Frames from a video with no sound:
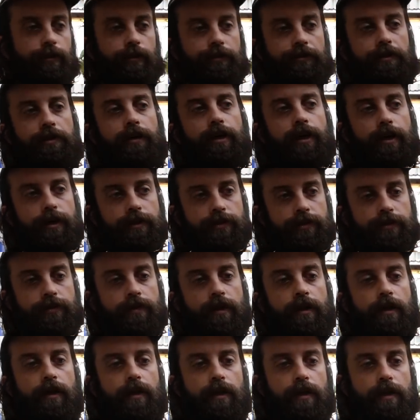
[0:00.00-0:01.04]
orthodox
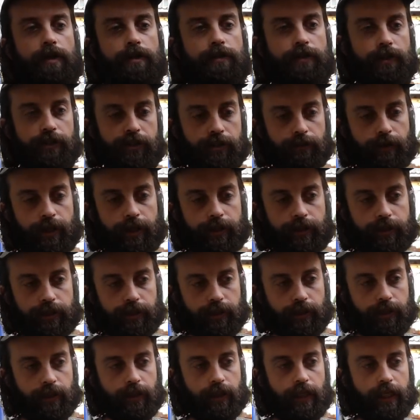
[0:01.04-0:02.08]

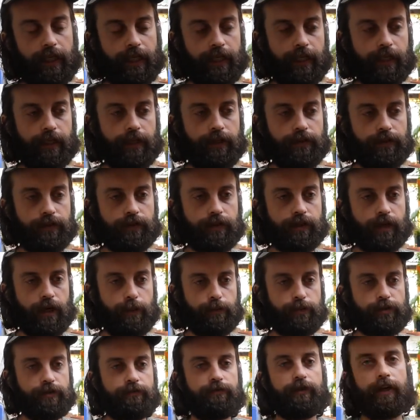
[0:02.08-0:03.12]
situation and
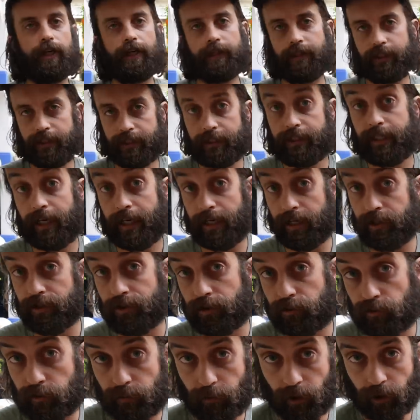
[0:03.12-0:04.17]
comes to find that he has
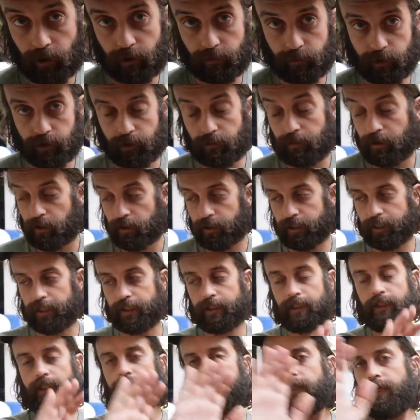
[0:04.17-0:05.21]
a remarkable
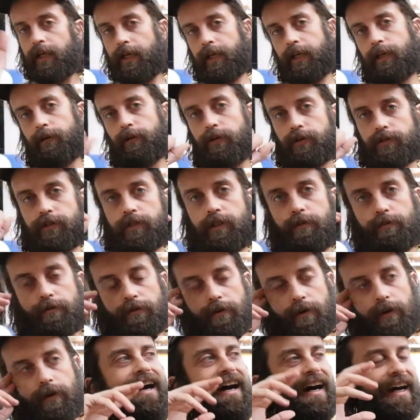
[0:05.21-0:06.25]
ability, and I won't say
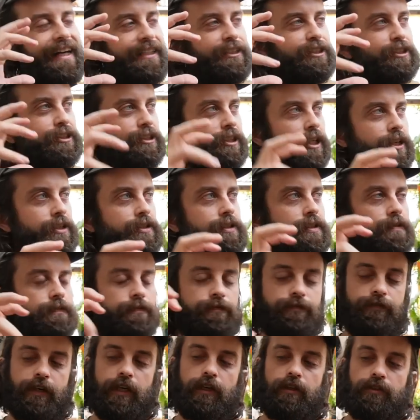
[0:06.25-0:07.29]
more. I just
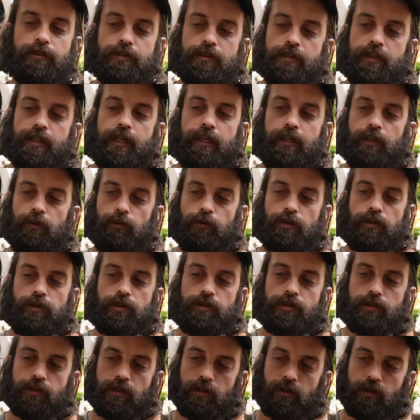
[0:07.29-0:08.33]
felt that it
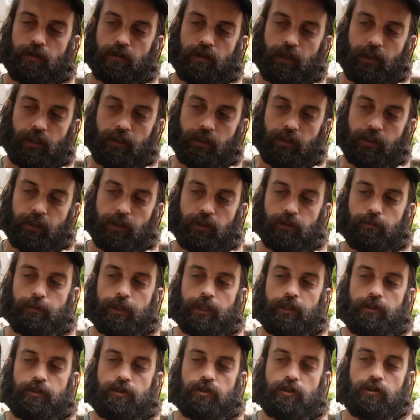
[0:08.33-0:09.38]
was a little
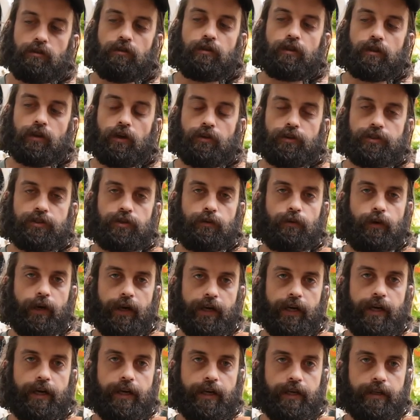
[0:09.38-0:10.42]
bit too close to
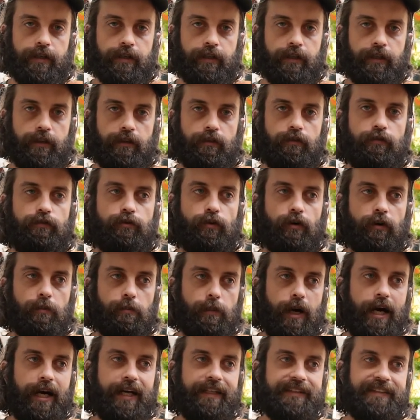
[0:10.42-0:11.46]
YA for
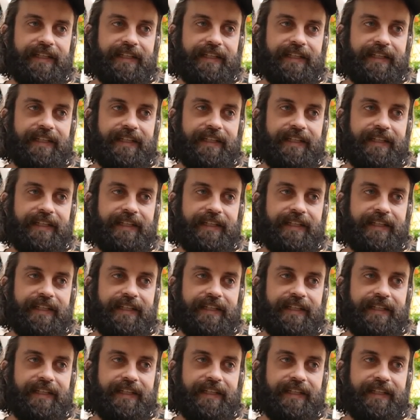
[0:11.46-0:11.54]
my